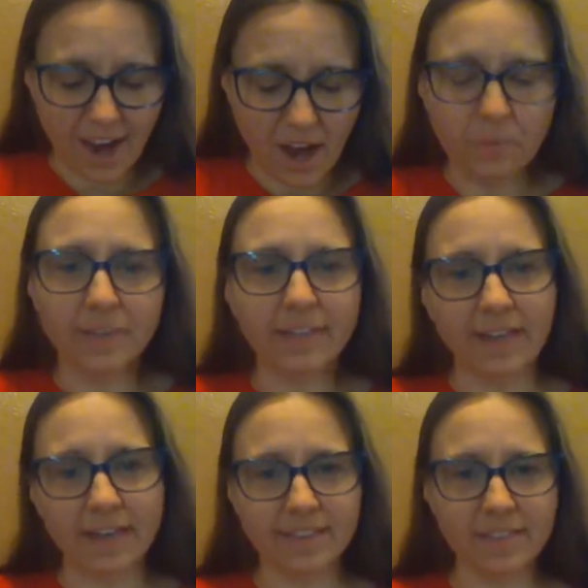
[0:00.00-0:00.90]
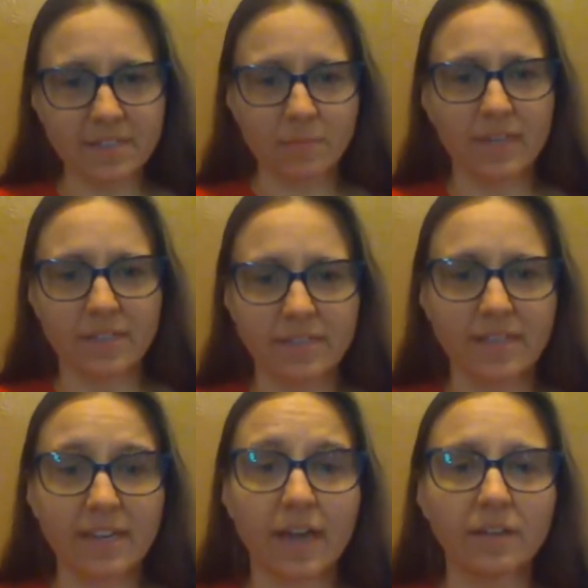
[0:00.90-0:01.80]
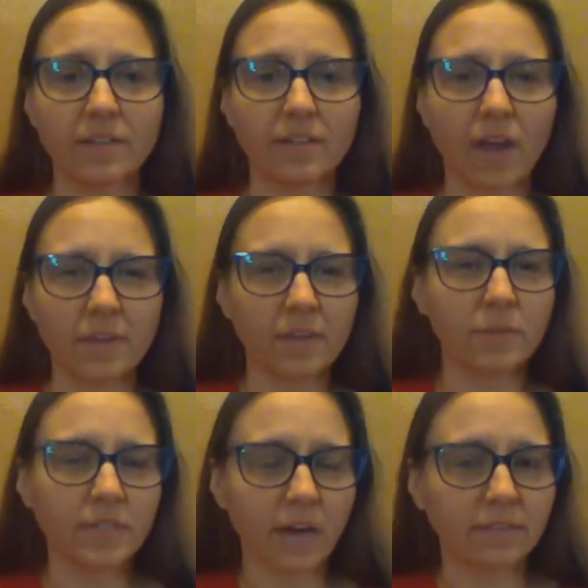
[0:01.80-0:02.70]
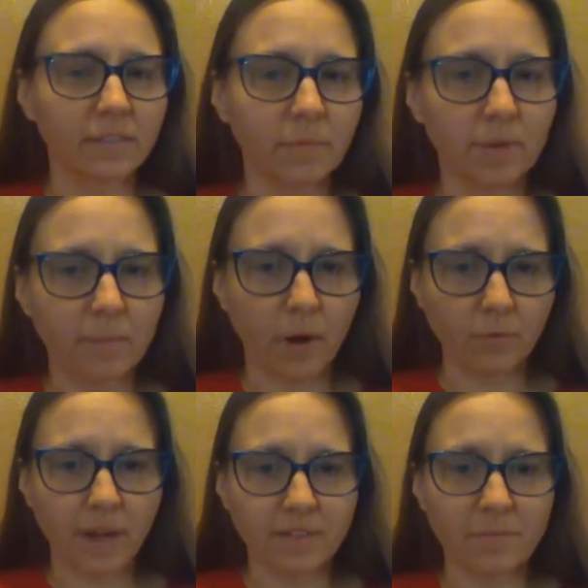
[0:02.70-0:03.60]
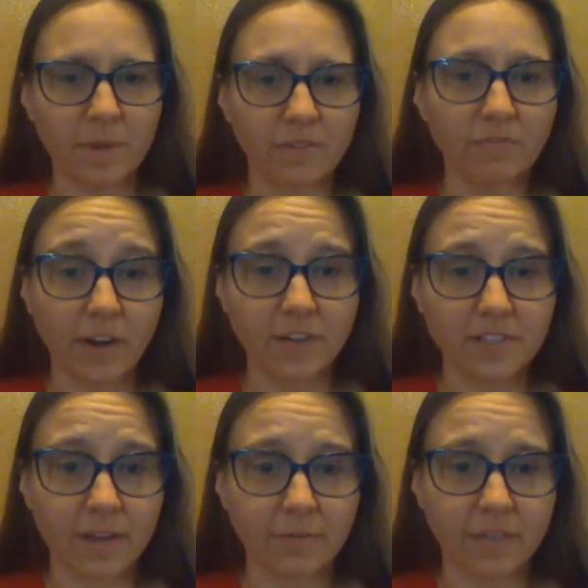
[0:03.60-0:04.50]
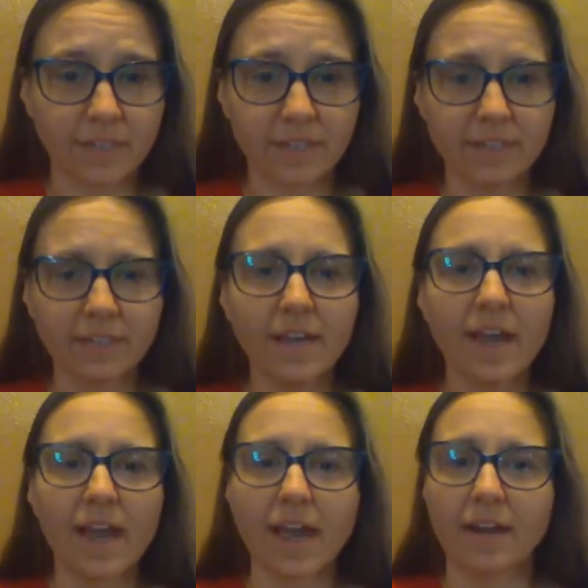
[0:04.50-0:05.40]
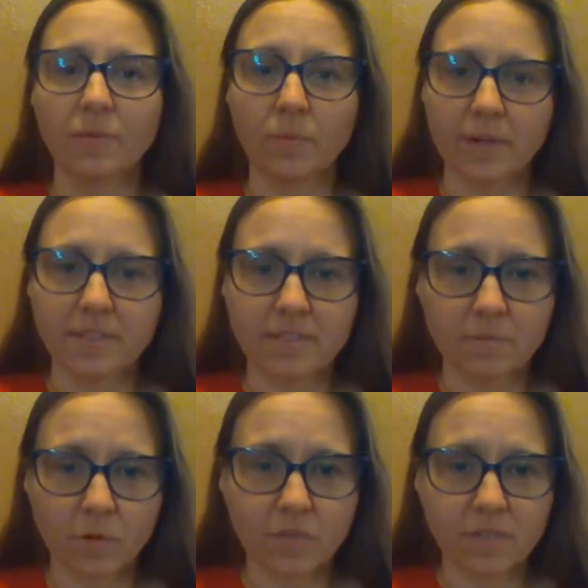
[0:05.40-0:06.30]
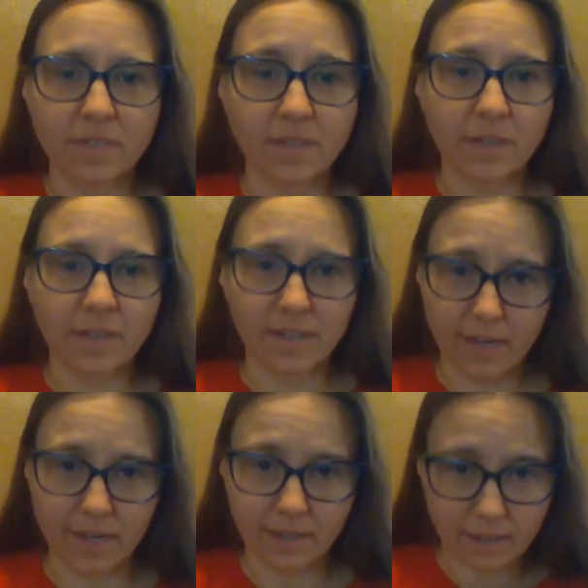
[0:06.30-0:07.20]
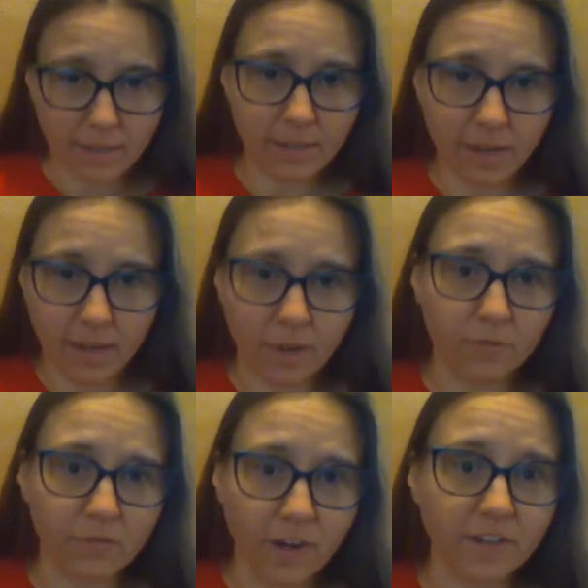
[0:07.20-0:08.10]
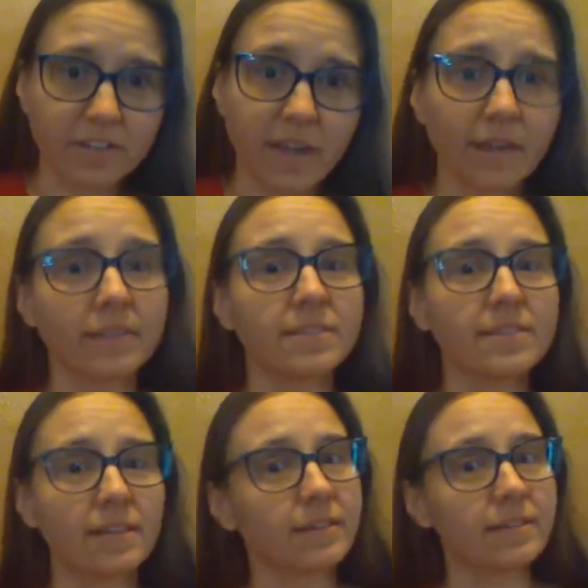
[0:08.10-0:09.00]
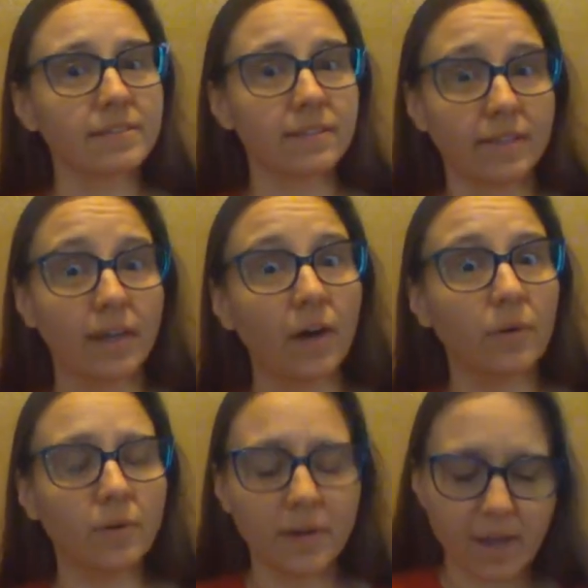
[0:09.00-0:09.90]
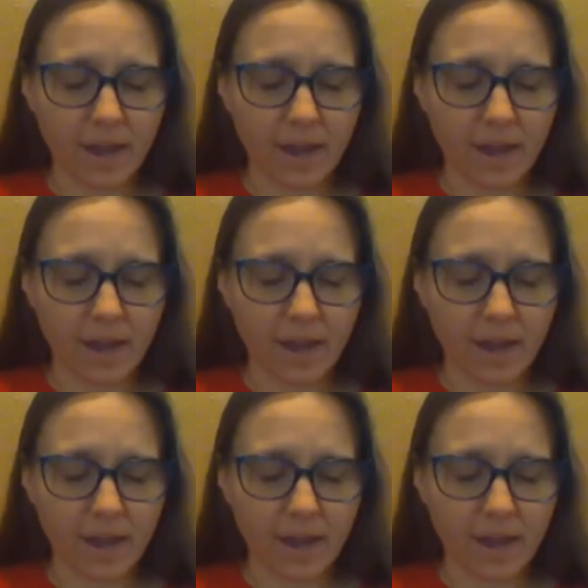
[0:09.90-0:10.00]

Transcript: I really like this because, again, I think we talked a little bit about rods being fire sign related. And what is the most king of fire signs? It is Leo.